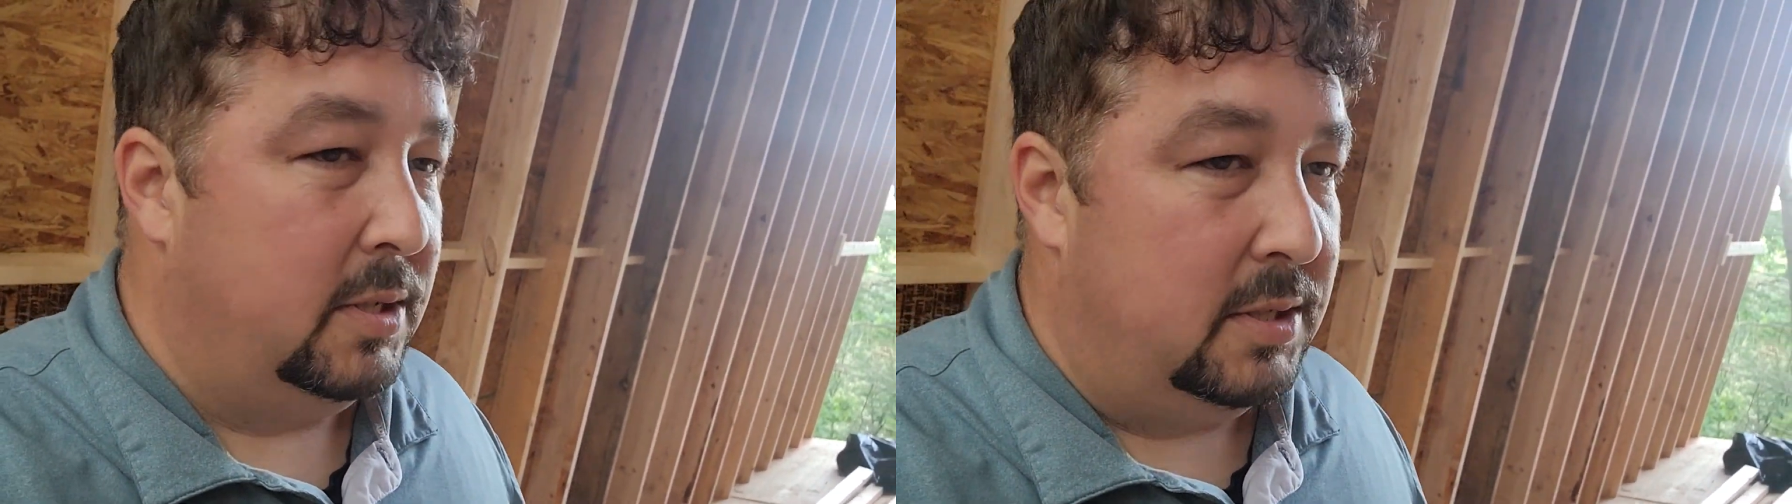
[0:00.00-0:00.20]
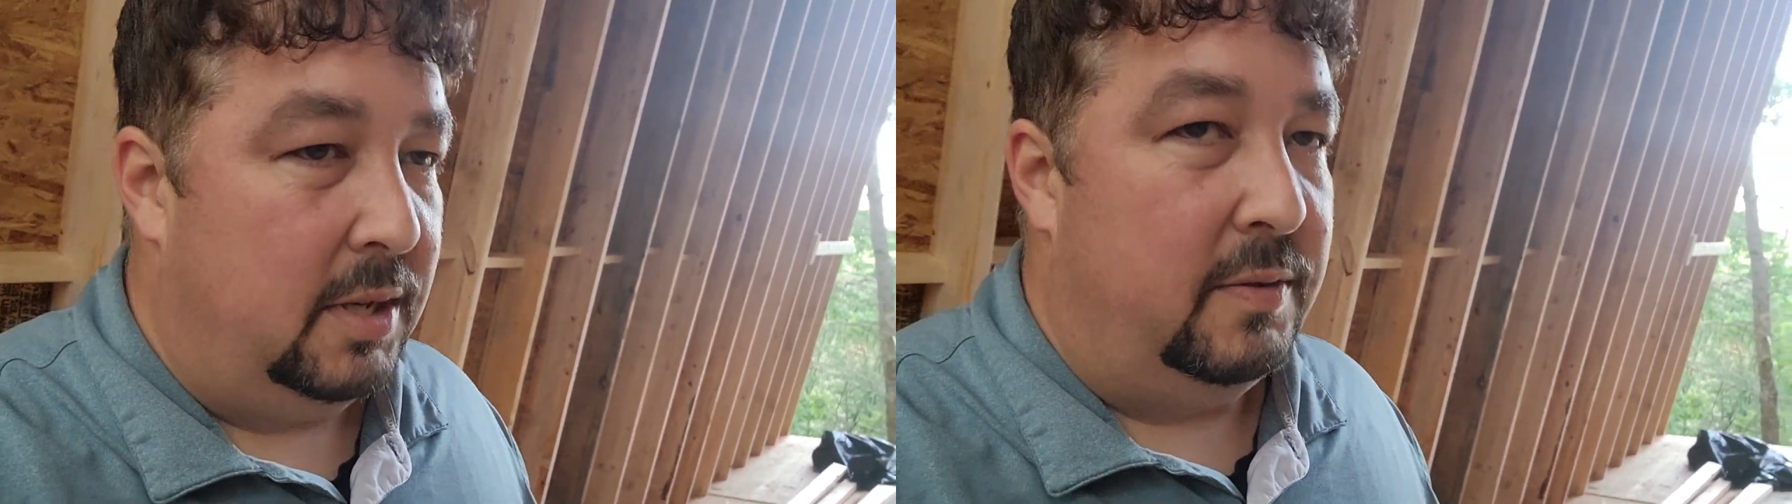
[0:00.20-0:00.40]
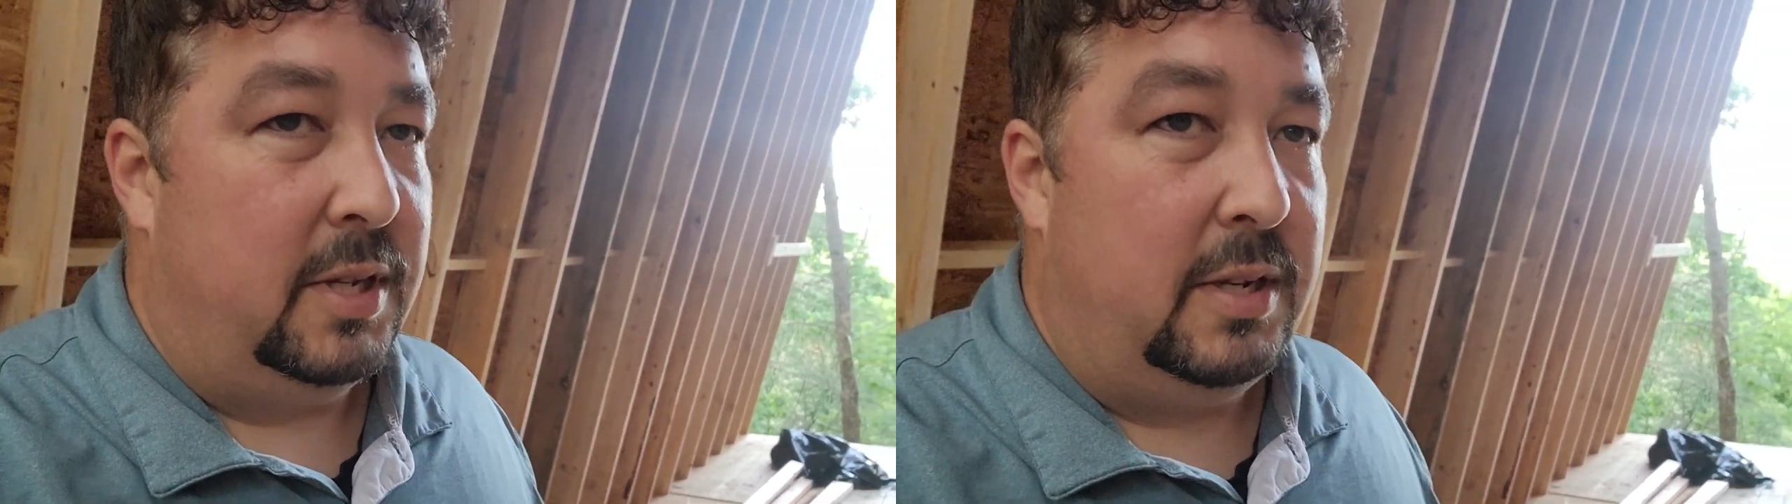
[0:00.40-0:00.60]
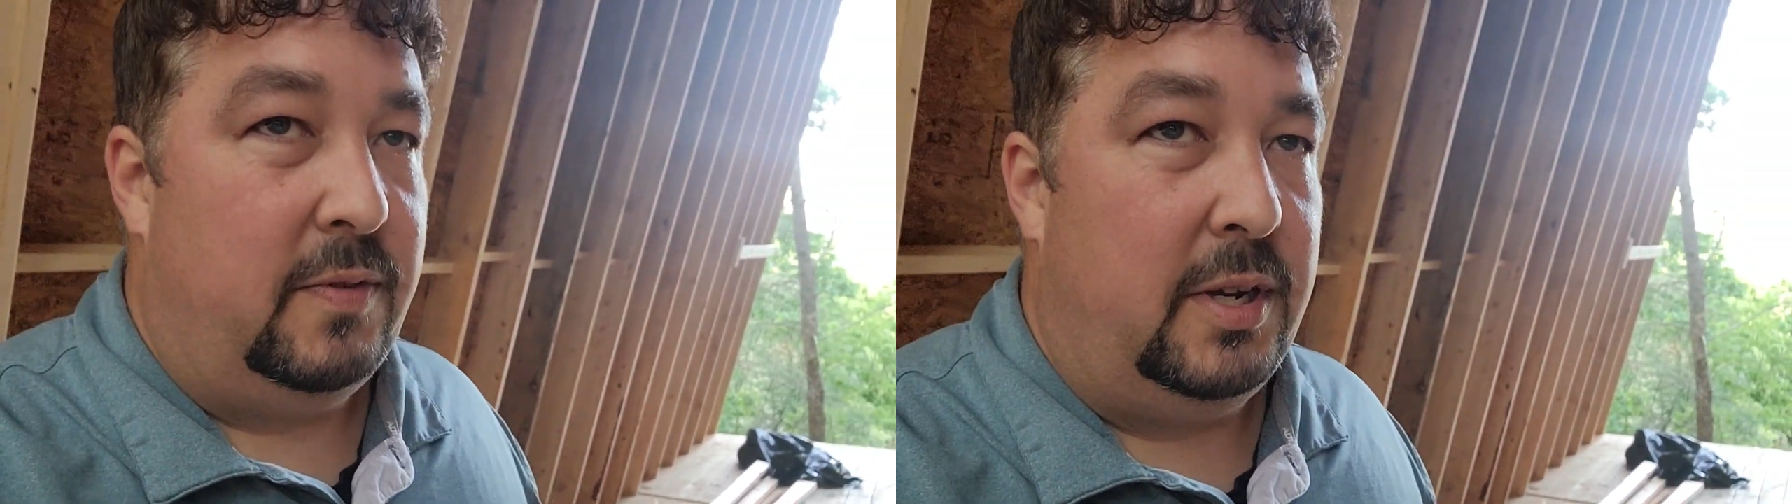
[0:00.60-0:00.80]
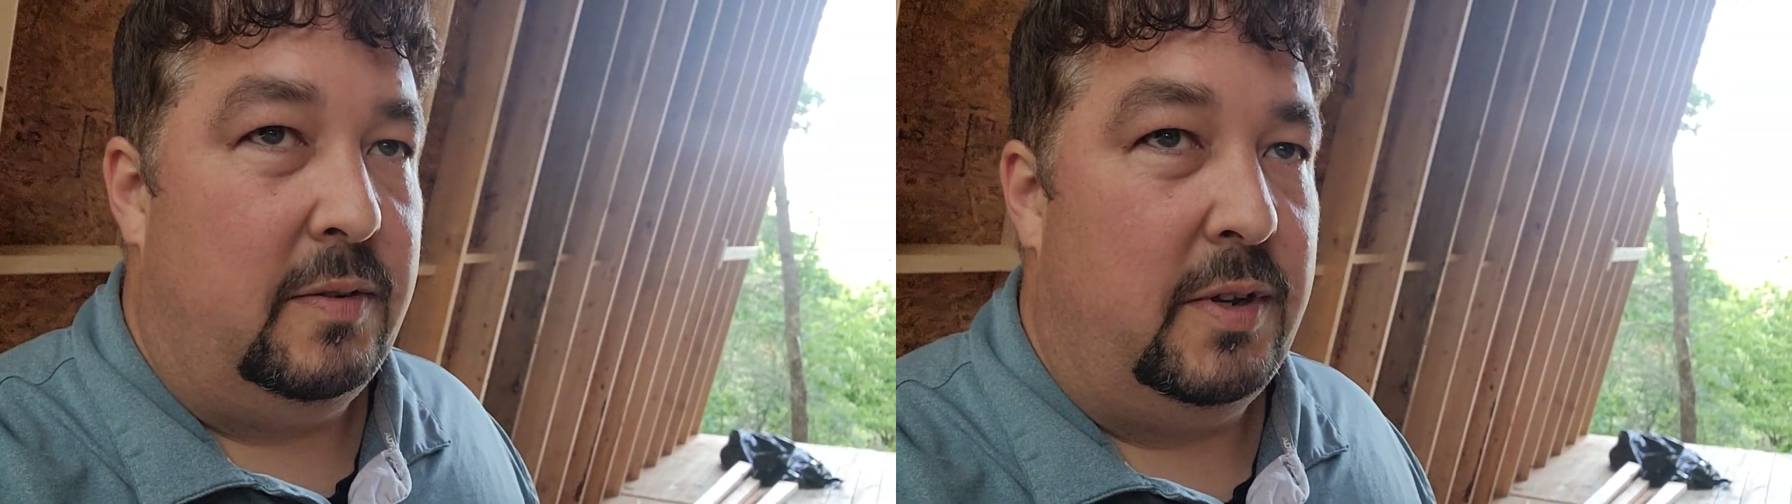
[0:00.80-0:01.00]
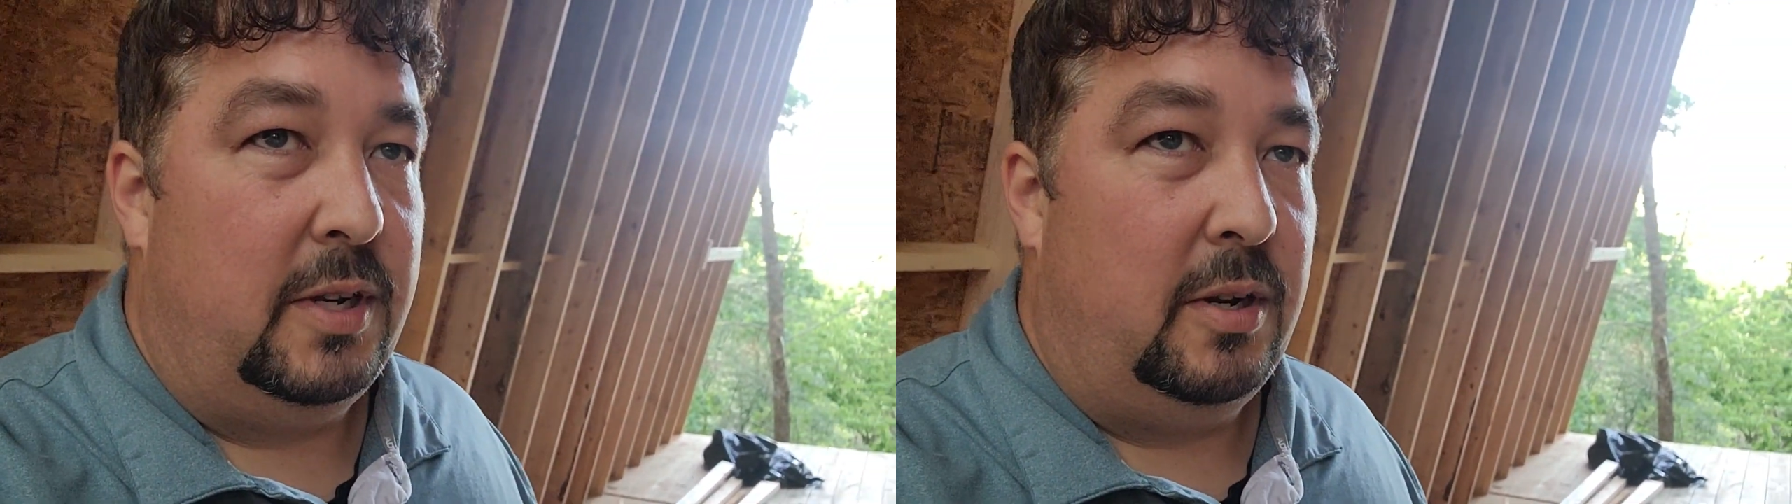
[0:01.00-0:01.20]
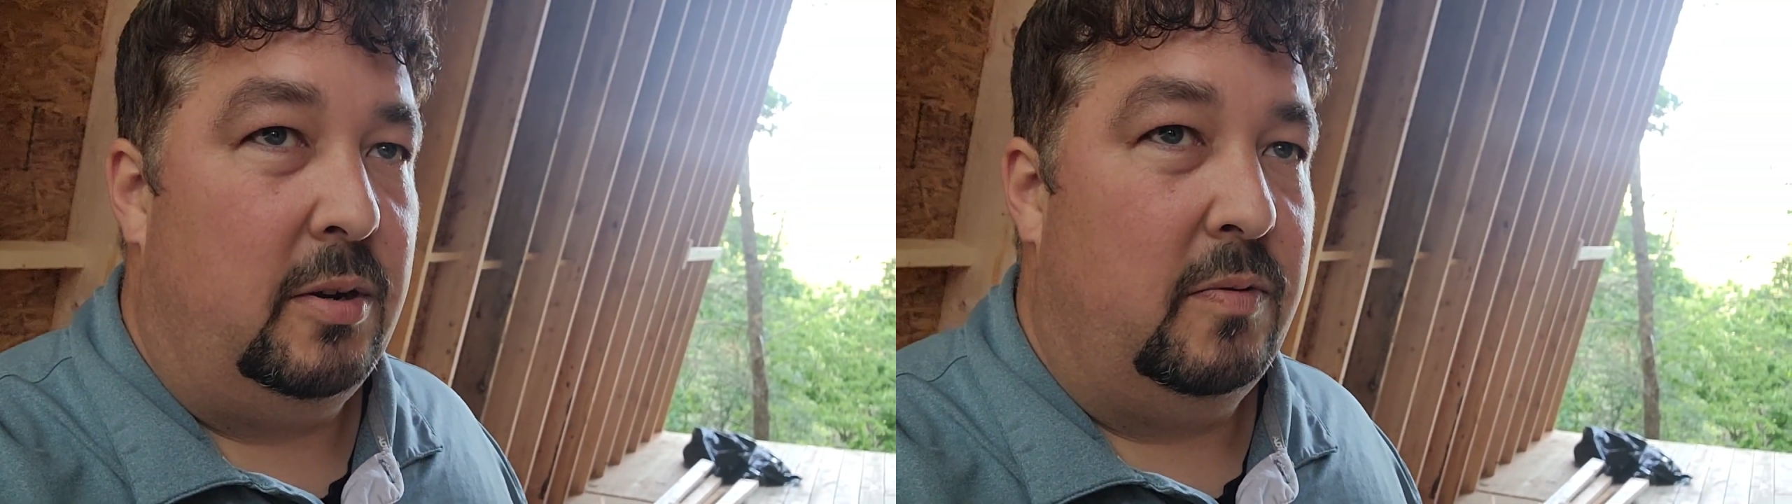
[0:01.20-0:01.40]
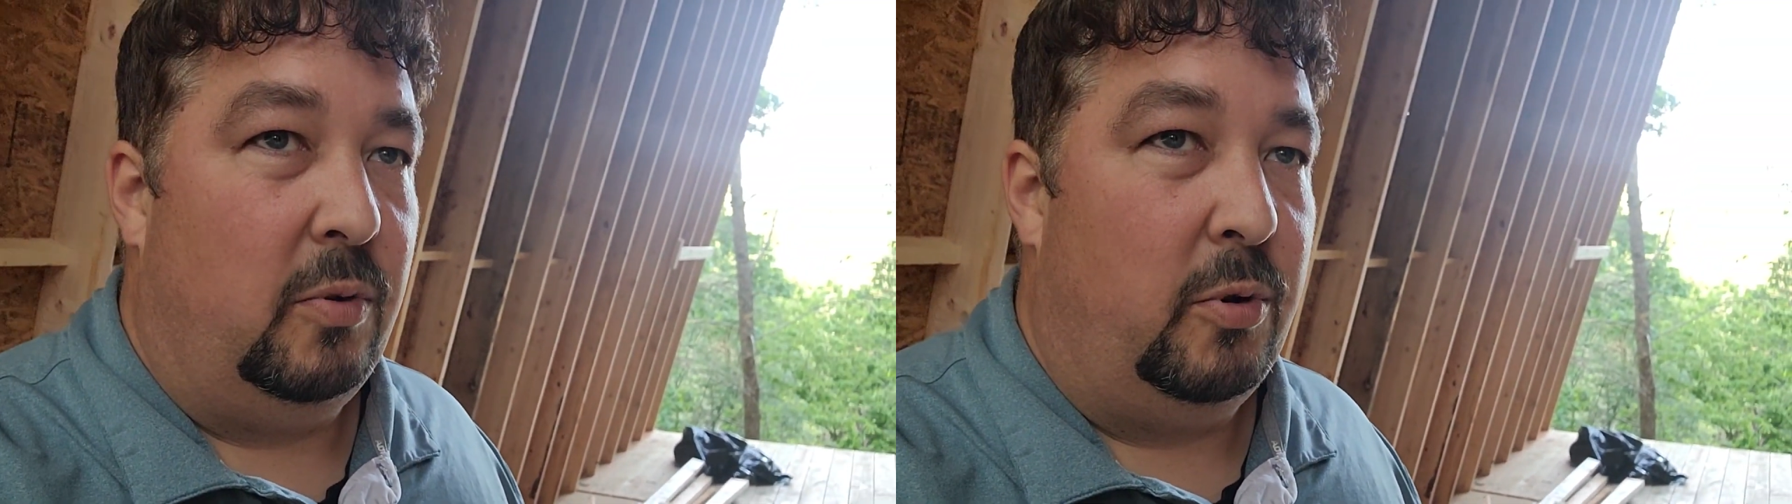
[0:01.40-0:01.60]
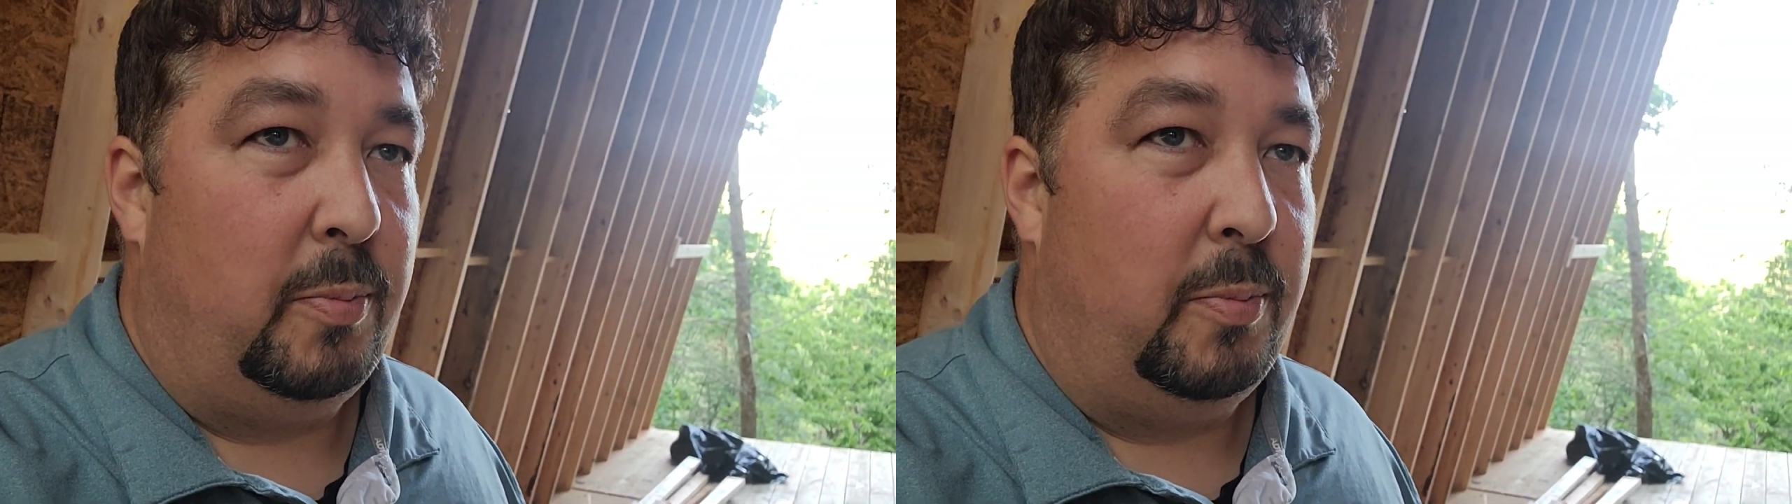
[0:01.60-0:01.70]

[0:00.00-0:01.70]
17 feet of interior floor